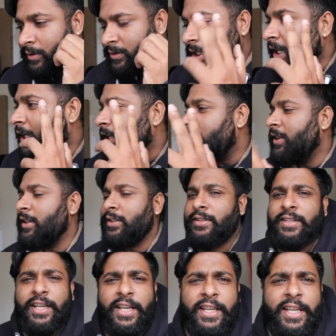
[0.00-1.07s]
Second thing
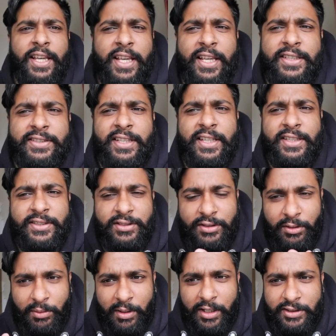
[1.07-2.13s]
today is it's
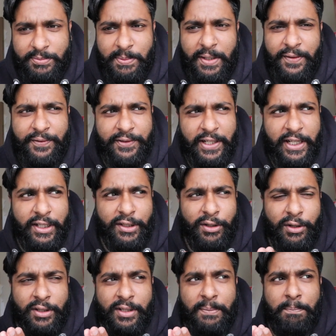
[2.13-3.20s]
Wars birthday
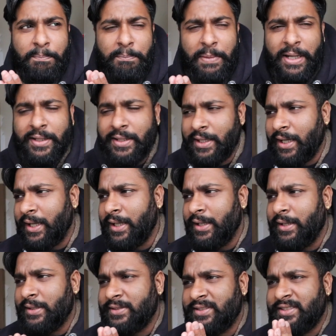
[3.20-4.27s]
on a Monday
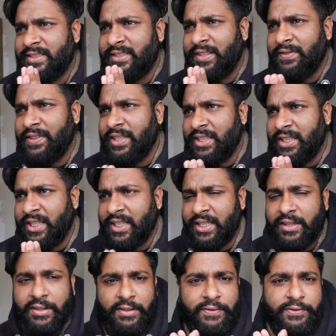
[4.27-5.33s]
the
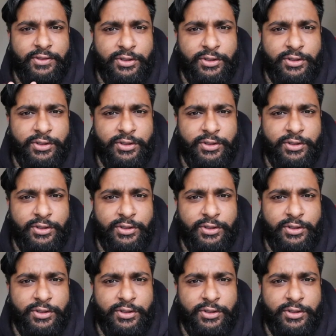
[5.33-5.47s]
17th of